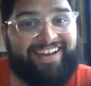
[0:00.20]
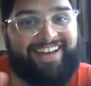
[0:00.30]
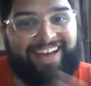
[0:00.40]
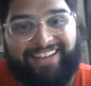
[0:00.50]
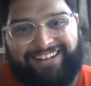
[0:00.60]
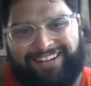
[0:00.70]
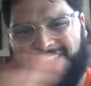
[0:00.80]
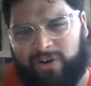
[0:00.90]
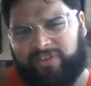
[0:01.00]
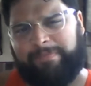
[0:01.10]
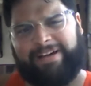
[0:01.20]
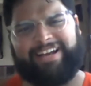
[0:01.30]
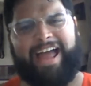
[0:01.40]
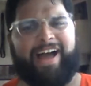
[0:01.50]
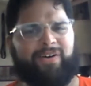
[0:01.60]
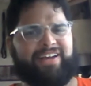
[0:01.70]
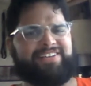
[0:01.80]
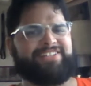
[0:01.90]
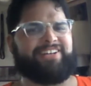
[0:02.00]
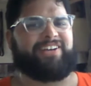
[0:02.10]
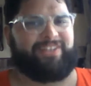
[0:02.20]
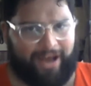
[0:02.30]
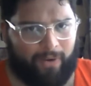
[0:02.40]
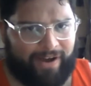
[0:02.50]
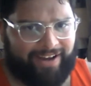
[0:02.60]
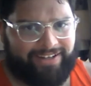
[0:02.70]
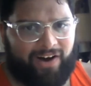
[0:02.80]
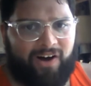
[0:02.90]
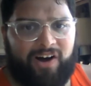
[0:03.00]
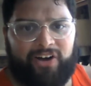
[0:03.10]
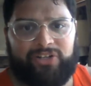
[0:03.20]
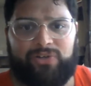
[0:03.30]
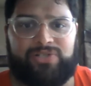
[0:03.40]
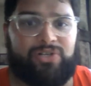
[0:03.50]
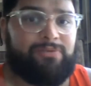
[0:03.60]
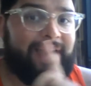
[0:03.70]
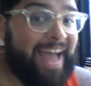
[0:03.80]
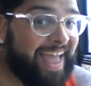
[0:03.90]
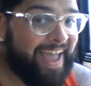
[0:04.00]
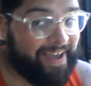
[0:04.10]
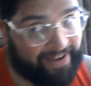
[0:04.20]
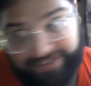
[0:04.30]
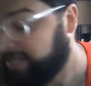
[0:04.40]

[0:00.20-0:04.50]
Hello everybody, how is it going on YouTube and